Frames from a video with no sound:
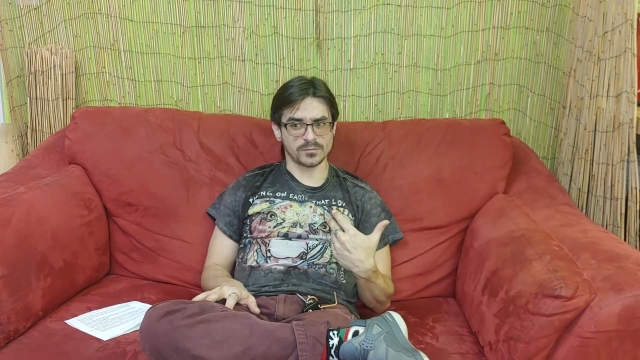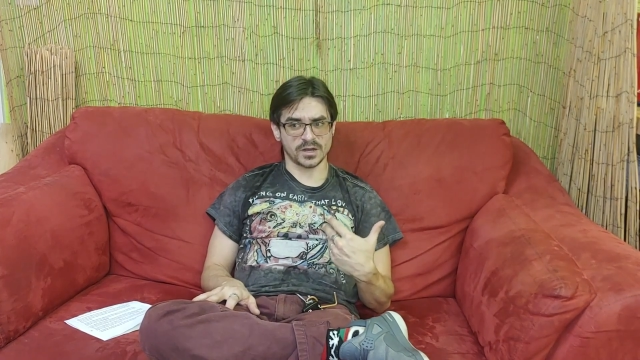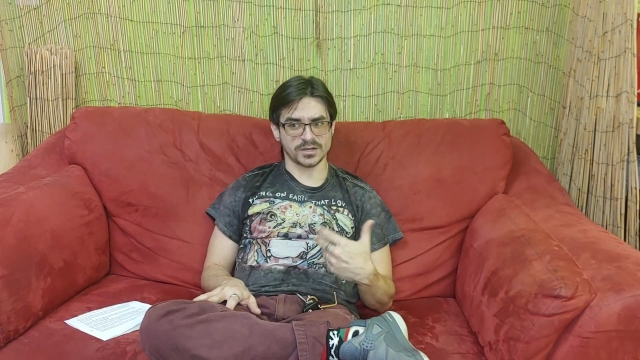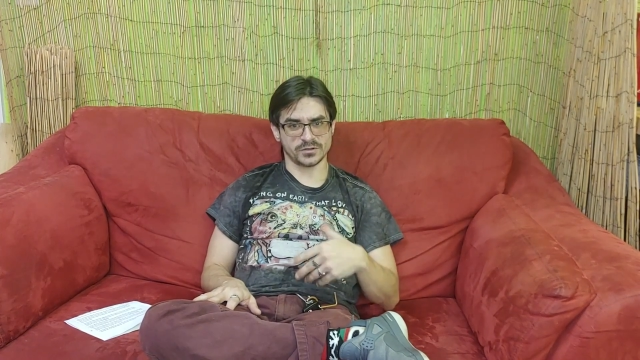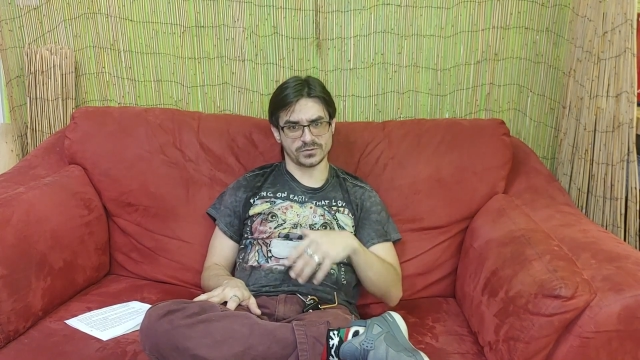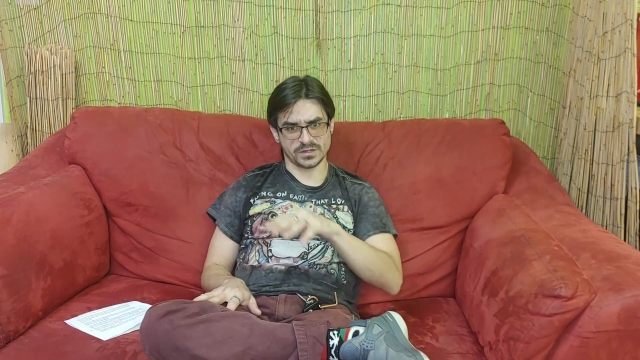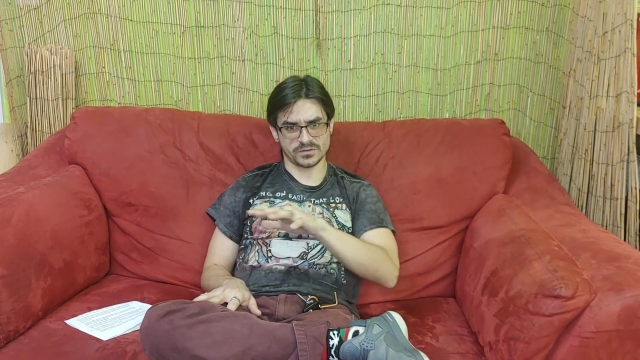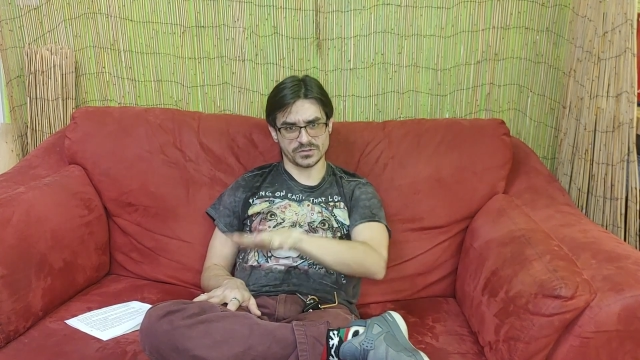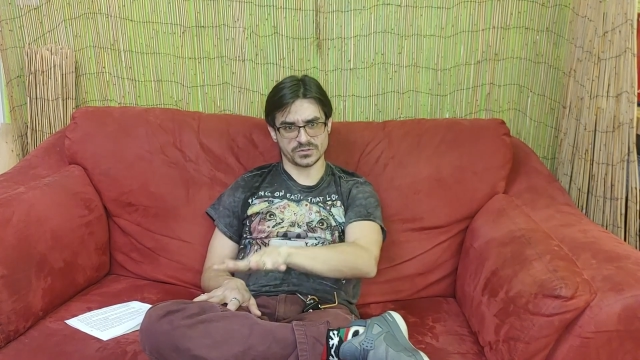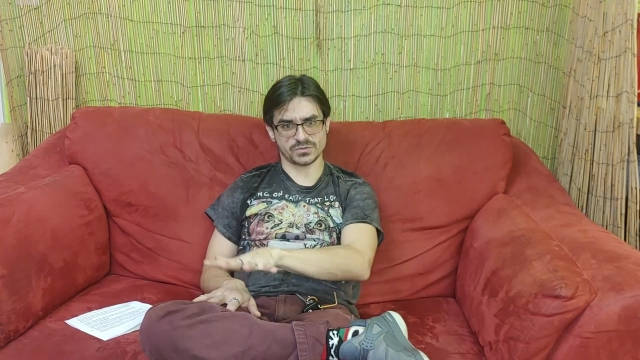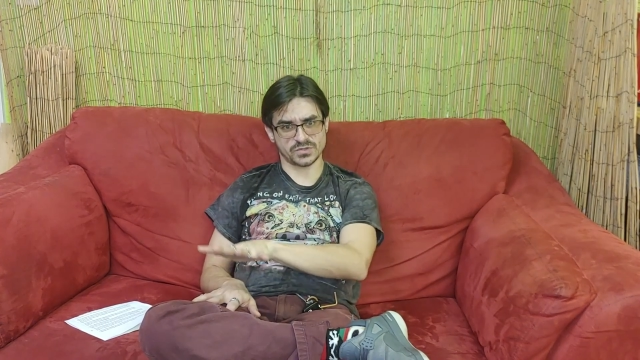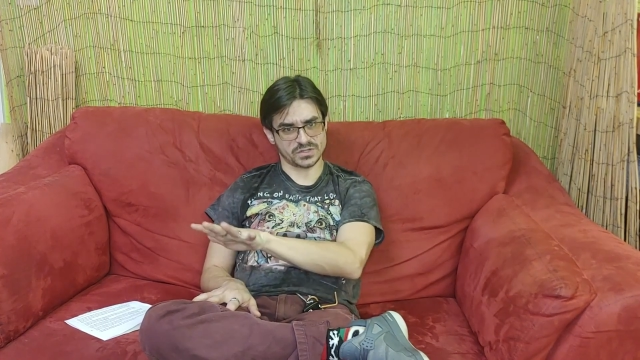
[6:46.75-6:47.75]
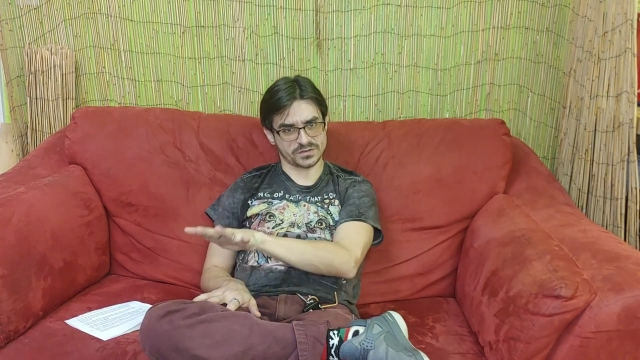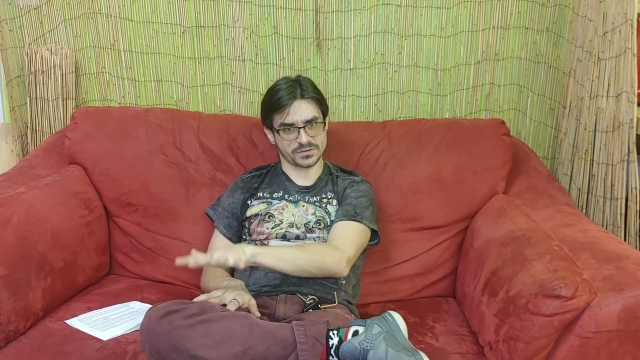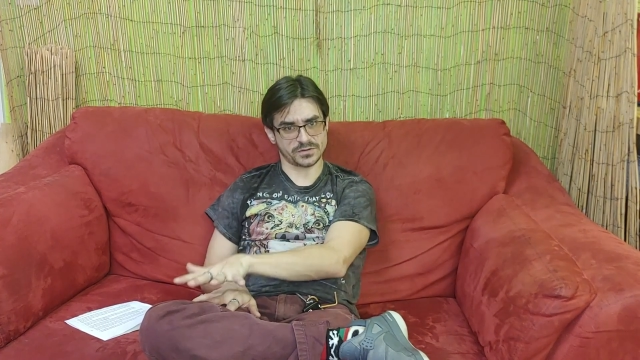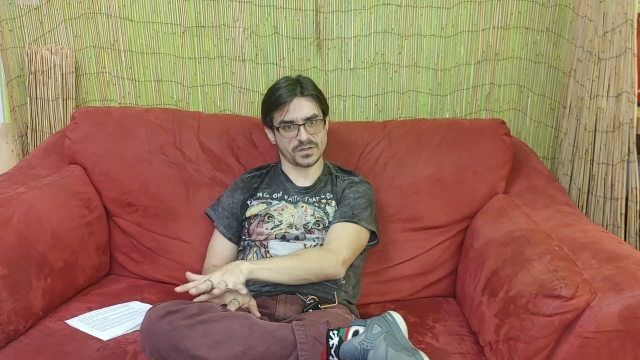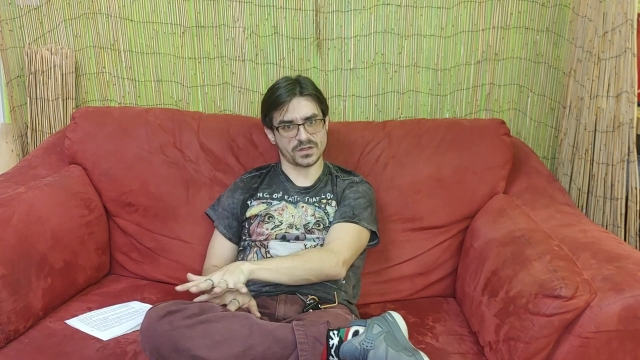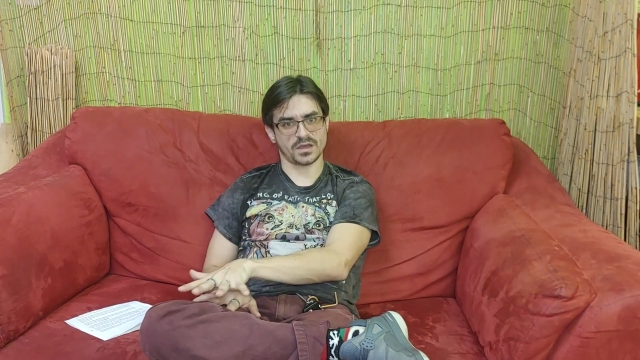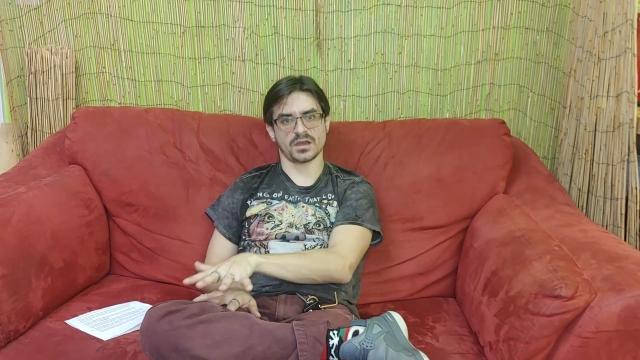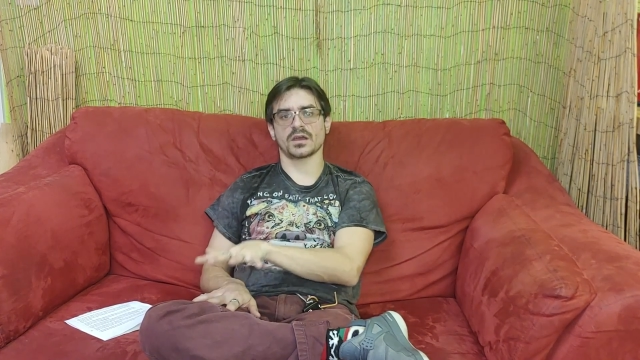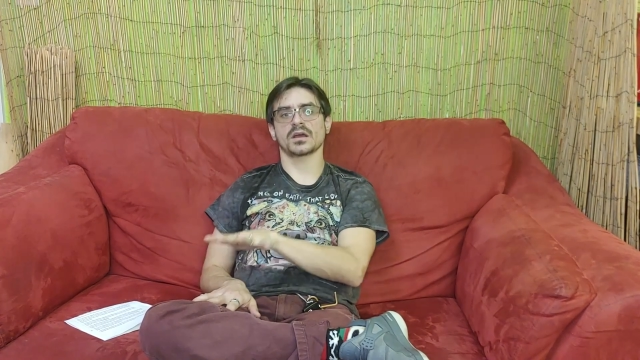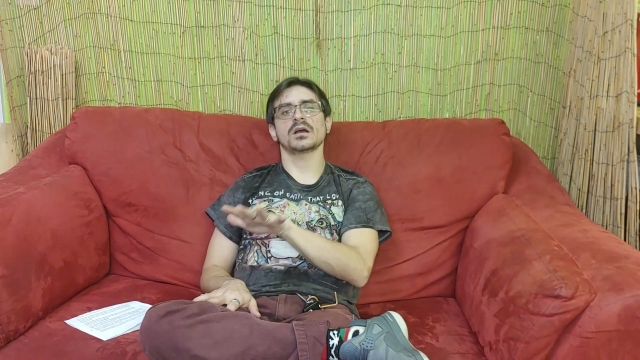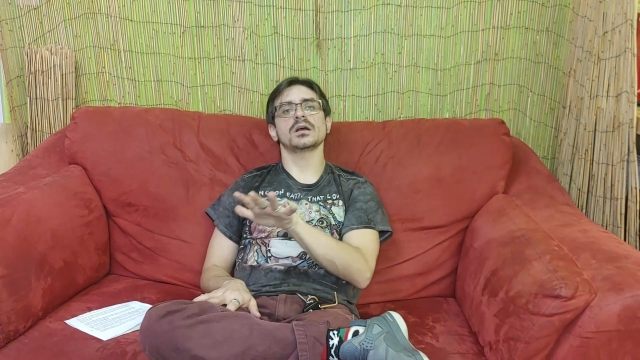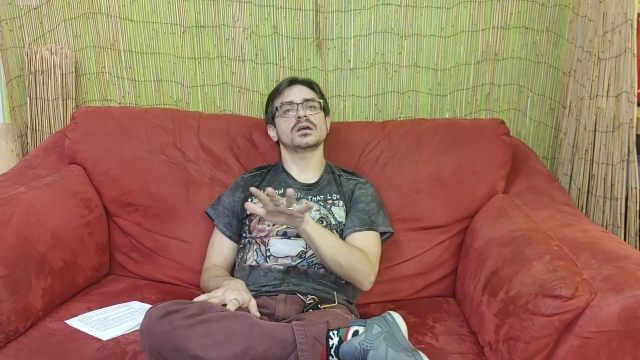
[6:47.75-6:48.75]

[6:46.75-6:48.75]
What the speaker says: I knew that this was a different thing